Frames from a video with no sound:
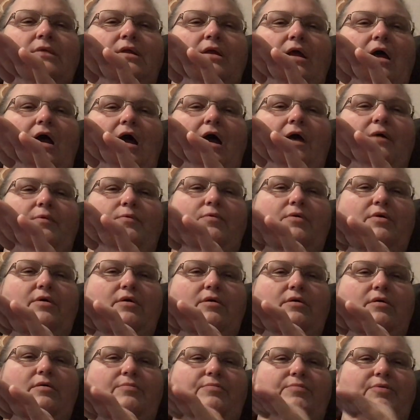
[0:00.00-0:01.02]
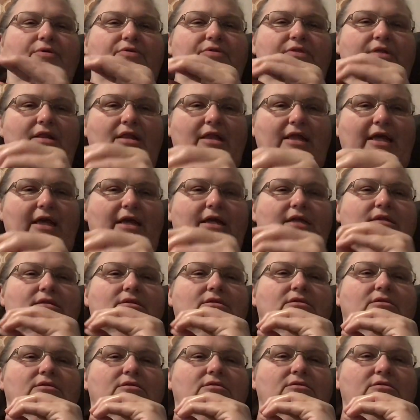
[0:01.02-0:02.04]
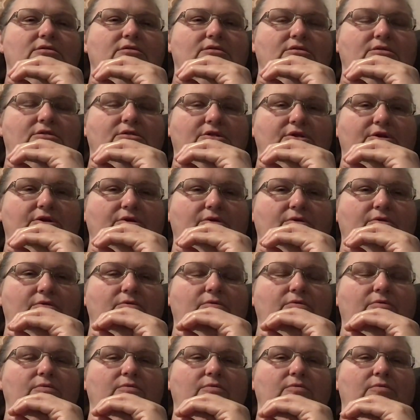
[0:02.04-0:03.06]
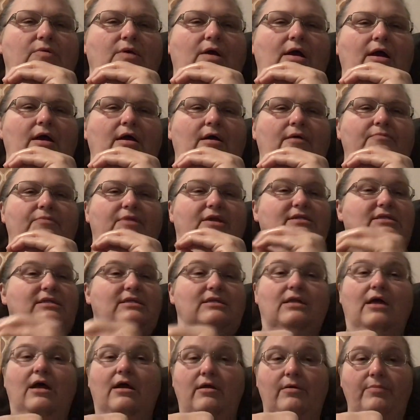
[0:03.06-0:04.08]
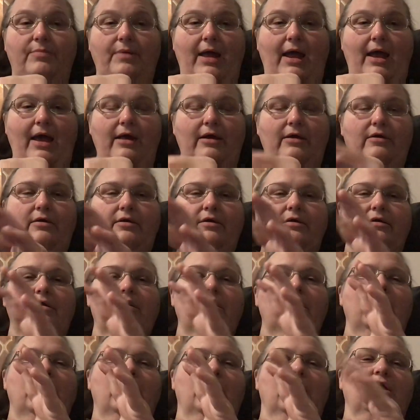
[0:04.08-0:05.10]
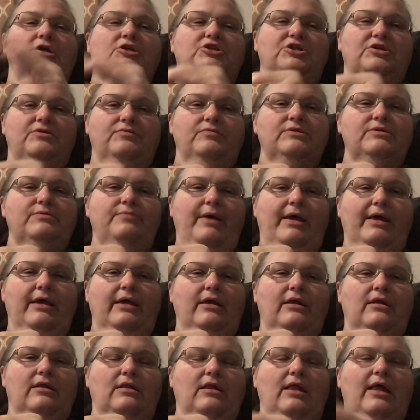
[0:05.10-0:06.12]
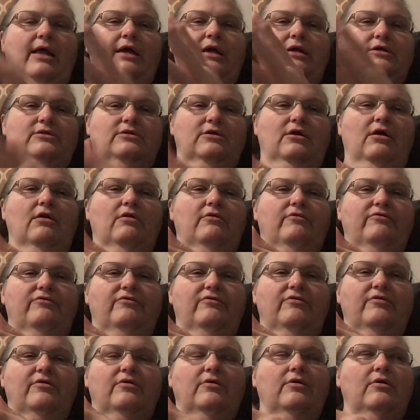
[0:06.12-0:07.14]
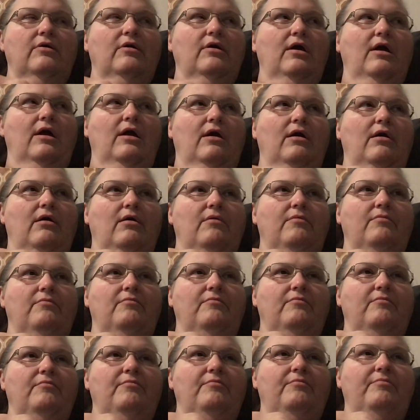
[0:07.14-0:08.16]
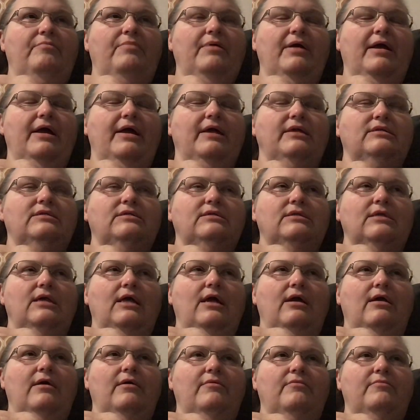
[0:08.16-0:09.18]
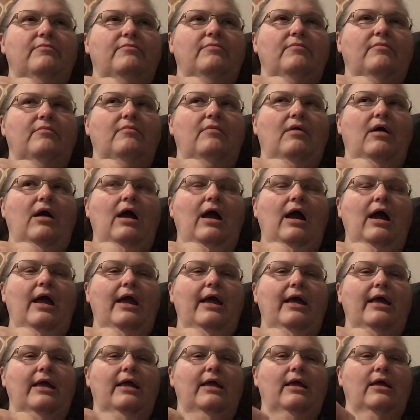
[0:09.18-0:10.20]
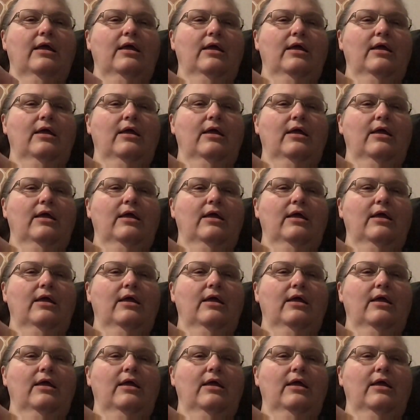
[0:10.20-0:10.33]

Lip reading: I will put the link to, this is not her pattern. She was making like a scarf, but I